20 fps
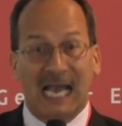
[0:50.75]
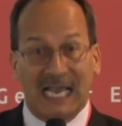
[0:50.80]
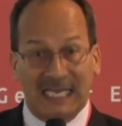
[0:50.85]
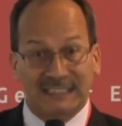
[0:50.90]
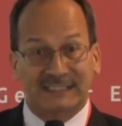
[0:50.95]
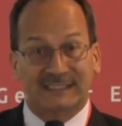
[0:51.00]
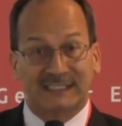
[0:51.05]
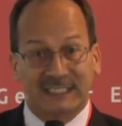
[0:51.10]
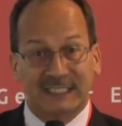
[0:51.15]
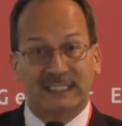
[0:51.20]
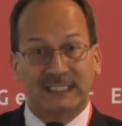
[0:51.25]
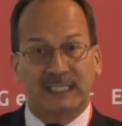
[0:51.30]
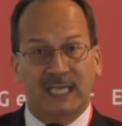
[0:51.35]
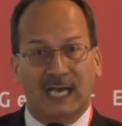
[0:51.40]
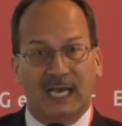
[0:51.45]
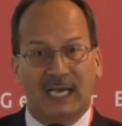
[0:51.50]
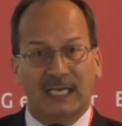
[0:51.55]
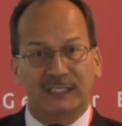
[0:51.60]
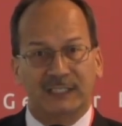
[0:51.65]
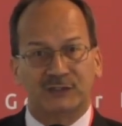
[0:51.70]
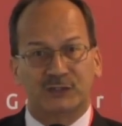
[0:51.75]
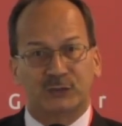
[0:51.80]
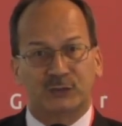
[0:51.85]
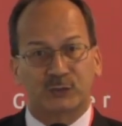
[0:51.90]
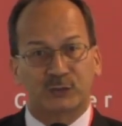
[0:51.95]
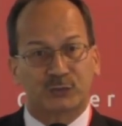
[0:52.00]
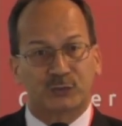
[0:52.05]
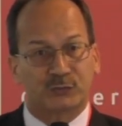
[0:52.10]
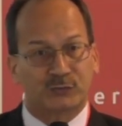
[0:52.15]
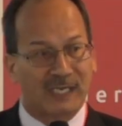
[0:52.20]
IT uh,
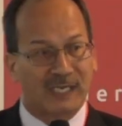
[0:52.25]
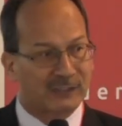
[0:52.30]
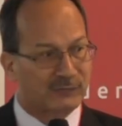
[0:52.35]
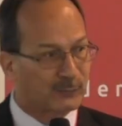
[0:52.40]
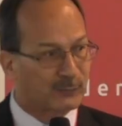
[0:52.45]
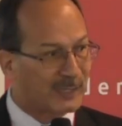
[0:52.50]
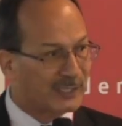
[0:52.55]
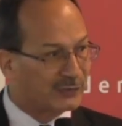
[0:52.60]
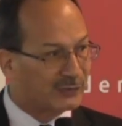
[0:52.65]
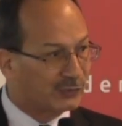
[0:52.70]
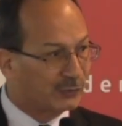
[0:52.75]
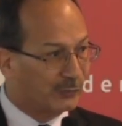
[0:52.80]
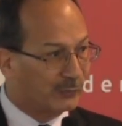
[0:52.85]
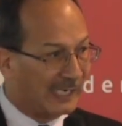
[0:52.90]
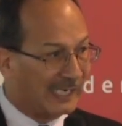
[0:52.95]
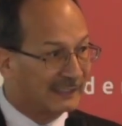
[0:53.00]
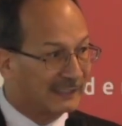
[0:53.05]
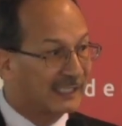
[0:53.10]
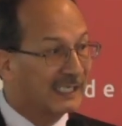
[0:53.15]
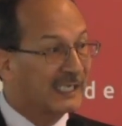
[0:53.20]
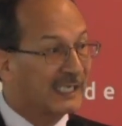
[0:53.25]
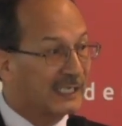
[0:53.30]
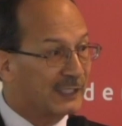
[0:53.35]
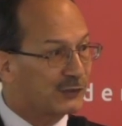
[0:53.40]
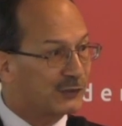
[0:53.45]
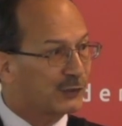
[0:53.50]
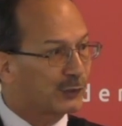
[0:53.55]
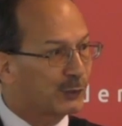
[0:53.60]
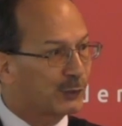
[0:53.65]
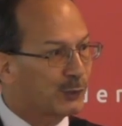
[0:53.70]
Institutional Transformation Grant
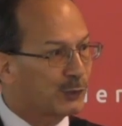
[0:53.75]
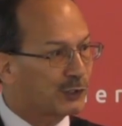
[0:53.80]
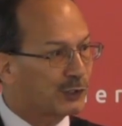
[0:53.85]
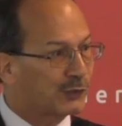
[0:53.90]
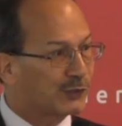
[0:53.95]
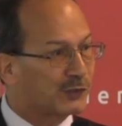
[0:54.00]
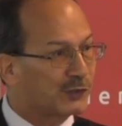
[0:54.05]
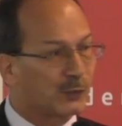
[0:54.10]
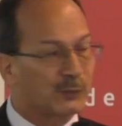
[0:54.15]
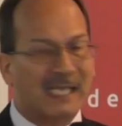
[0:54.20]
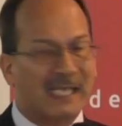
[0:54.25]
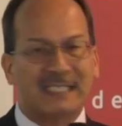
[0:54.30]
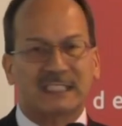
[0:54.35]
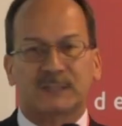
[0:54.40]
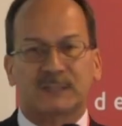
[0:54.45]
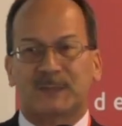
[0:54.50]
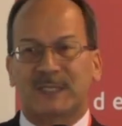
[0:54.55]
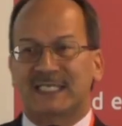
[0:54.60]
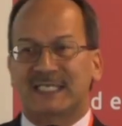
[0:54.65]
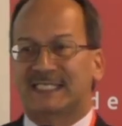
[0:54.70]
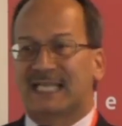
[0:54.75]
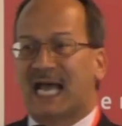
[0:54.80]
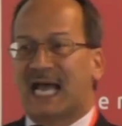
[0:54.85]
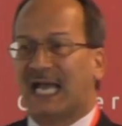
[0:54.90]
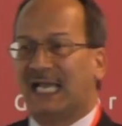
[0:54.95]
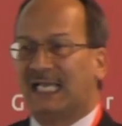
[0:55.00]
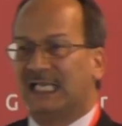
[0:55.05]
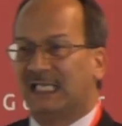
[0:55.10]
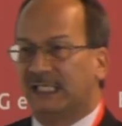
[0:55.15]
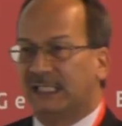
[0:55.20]
institutions. So that speaks
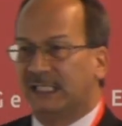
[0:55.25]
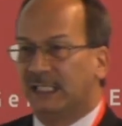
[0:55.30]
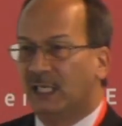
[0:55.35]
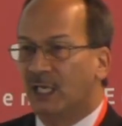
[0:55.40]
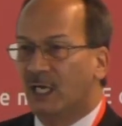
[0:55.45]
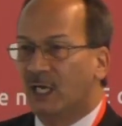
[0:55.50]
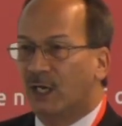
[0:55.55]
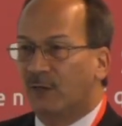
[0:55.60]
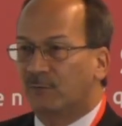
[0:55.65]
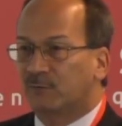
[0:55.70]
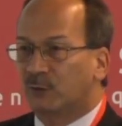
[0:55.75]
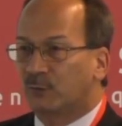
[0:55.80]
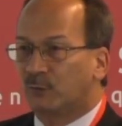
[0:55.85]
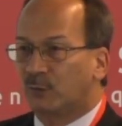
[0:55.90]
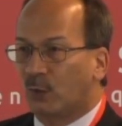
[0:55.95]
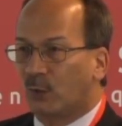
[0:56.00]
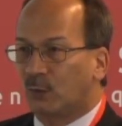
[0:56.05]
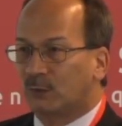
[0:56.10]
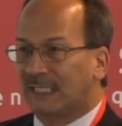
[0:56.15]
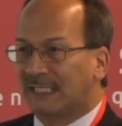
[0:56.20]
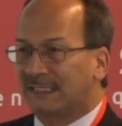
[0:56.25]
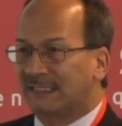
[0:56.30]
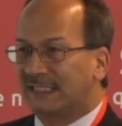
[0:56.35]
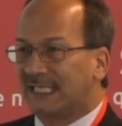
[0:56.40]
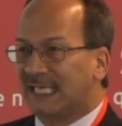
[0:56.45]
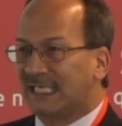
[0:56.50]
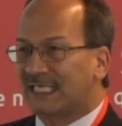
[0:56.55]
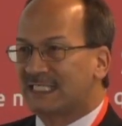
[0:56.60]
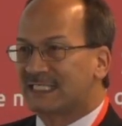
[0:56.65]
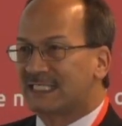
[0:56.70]
highly of the role that the
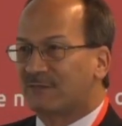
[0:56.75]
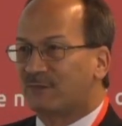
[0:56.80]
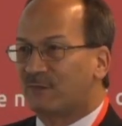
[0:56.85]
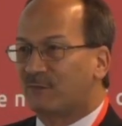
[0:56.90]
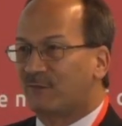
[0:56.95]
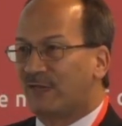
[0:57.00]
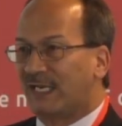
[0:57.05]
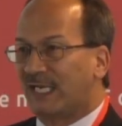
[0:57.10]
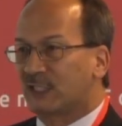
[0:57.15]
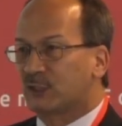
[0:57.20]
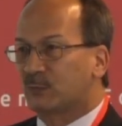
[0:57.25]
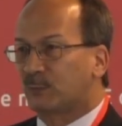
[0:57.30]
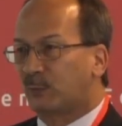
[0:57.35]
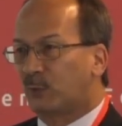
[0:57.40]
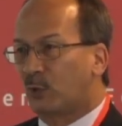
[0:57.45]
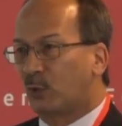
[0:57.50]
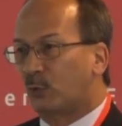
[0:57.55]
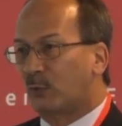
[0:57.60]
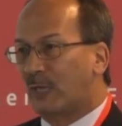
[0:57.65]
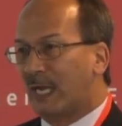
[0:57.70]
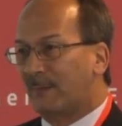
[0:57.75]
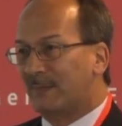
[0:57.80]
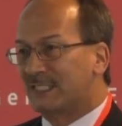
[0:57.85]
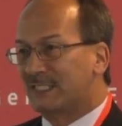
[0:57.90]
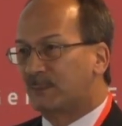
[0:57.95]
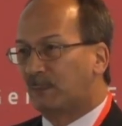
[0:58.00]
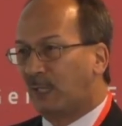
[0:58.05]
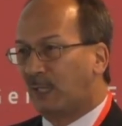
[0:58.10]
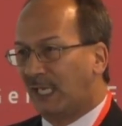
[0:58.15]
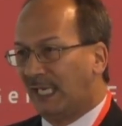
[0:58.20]
NSF Advanced program
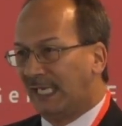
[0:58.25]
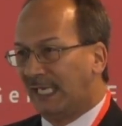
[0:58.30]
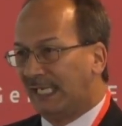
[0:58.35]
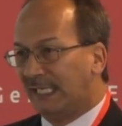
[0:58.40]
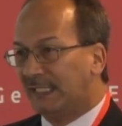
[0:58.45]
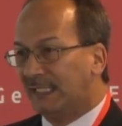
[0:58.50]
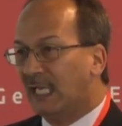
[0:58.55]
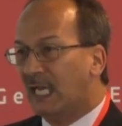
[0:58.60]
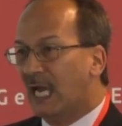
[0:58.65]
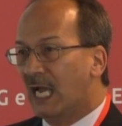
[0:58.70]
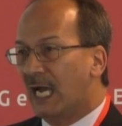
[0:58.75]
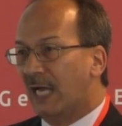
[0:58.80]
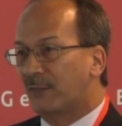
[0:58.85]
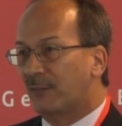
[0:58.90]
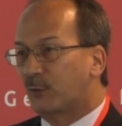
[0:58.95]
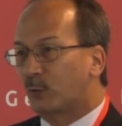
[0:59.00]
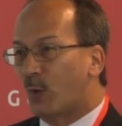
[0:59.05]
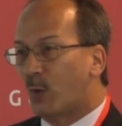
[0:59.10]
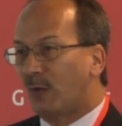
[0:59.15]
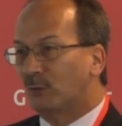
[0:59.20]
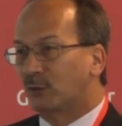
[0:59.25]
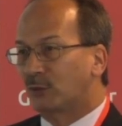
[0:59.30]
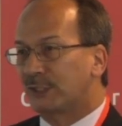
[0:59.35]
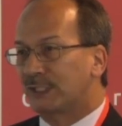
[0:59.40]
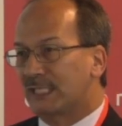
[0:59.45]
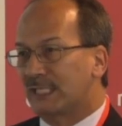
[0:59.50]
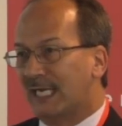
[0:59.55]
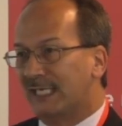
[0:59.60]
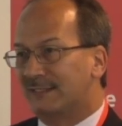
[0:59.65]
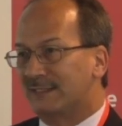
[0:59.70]
is playing uh, throughout the
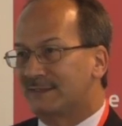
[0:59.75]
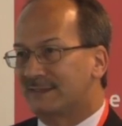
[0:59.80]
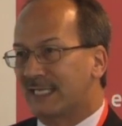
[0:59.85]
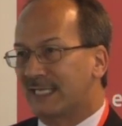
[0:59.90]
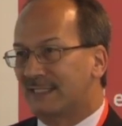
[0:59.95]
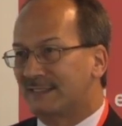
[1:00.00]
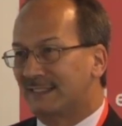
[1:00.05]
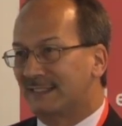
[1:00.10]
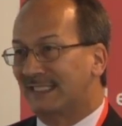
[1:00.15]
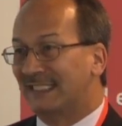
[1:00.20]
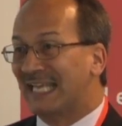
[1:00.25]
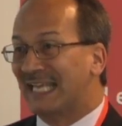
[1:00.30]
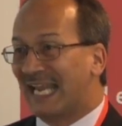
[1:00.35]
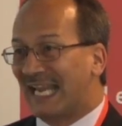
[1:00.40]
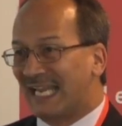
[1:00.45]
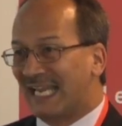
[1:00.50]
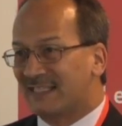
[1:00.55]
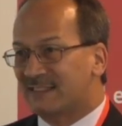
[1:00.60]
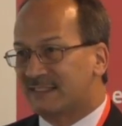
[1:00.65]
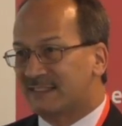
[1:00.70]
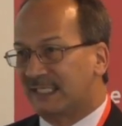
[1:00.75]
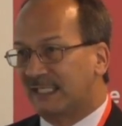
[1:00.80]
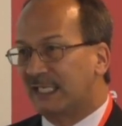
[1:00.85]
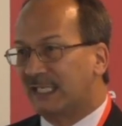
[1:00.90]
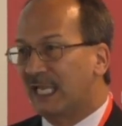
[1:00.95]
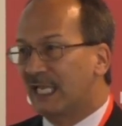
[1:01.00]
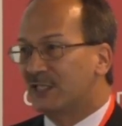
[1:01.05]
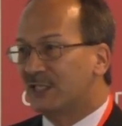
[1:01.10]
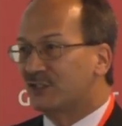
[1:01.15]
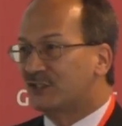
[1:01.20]
United States in enhancing
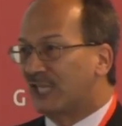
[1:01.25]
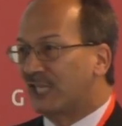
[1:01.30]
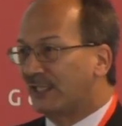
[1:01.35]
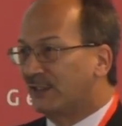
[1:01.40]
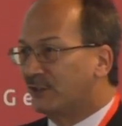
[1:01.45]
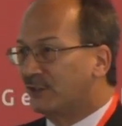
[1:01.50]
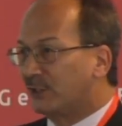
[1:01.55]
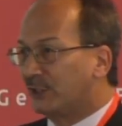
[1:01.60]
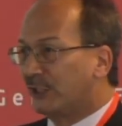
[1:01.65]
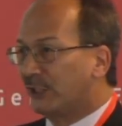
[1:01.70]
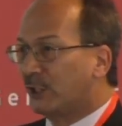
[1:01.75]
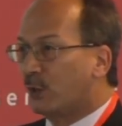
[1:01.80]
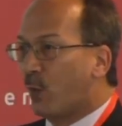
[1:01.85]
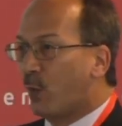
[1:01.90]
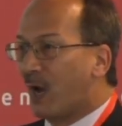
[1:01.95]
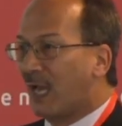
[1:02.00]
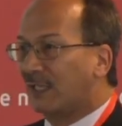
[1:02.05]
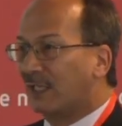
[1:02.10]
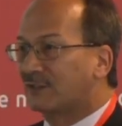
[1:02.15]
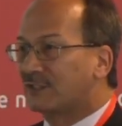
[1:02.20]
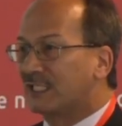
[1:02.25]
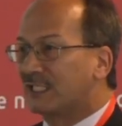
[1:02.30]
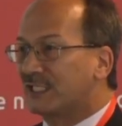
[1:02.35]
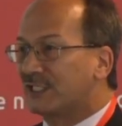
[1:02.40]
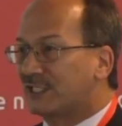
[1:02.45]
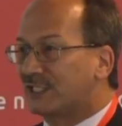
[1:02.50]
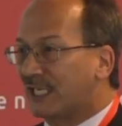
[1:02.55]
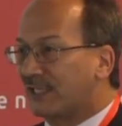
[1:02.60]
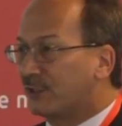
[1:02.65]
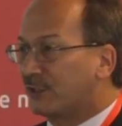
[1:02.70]
gender equality,
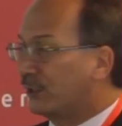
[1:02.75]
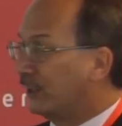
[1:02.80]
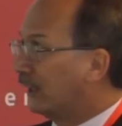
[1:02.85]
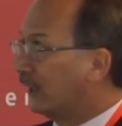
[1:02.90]
gender